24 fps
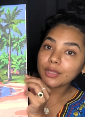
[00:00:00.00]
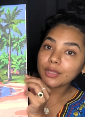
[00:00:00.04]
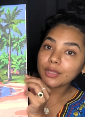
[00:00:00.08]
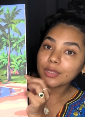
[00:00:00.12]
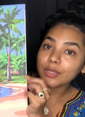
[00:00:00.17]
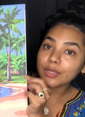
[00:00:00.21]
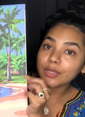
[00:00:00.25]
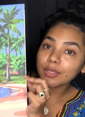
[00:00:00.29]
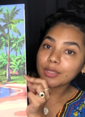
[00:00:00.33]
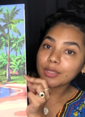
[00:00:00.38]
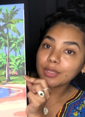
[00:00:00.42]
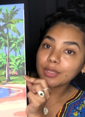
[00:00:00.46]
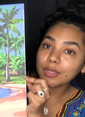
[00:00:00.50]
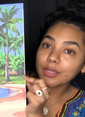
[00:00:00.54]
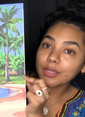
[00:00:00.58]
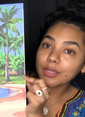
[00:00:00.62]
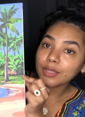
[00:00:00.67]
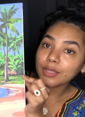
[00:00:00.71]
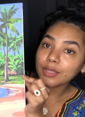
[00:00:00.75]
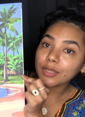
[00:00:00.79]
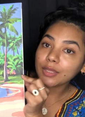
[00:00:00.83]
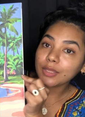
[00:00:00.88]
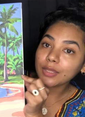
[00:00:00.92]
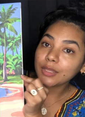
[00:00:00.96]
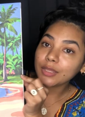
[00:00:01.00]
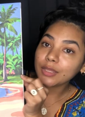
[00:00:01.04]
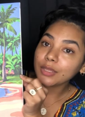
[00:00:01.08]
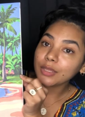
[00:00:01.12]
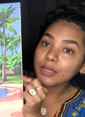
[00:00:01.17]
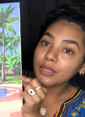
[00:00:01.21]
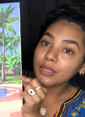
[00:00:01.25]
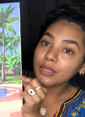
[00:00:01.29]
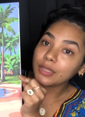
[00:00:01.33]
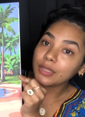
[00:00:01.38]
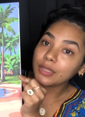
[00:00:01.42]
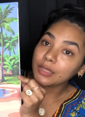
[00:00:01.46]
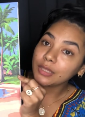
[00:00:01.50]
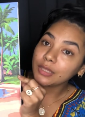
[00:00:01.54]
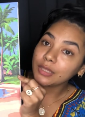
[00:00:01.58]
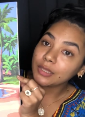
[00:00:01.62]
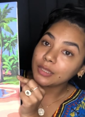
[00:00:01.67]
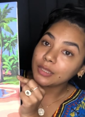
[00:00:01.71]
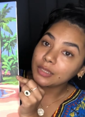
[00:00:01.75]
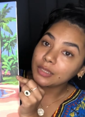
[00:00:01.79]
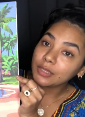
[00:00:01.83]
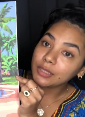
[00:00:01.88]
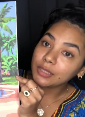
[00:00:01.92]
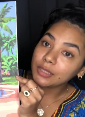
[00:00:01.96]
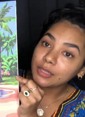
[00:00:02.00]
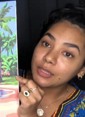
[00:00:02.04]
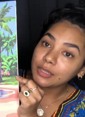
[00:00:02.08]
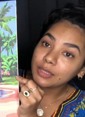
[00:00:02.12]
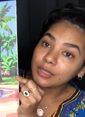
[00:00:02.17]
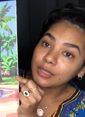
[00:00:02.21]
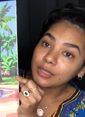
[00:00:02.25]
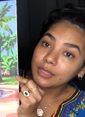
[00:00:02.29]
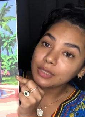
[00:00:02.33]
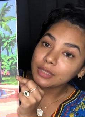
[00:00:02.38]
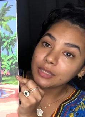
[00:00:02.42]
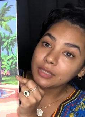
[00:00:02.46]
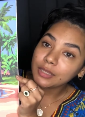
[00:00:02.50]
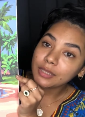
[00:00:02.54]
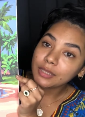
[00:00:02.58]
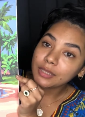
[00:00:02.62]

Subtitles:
Nothing is said.